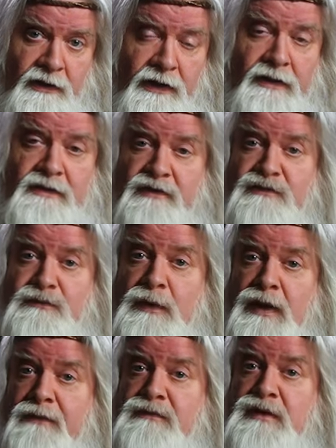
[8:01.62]
and this
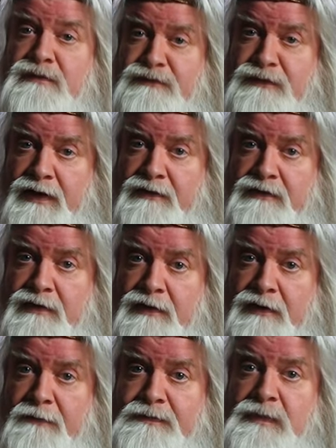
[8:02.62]
will have the effect
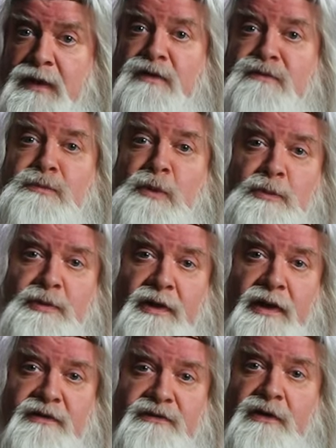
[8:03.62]
of
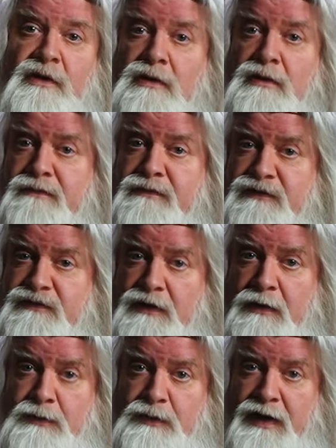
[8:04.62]
mobilizing all of these
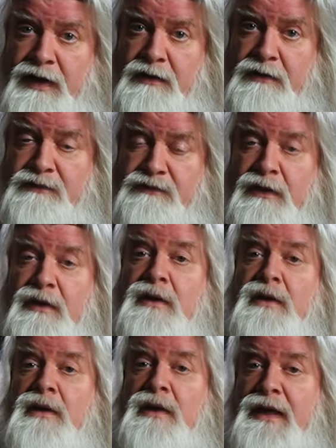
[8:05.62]
doppelgangers
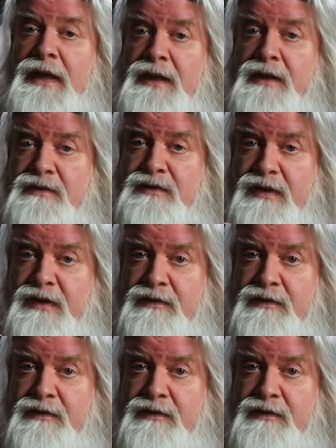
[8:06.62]
and any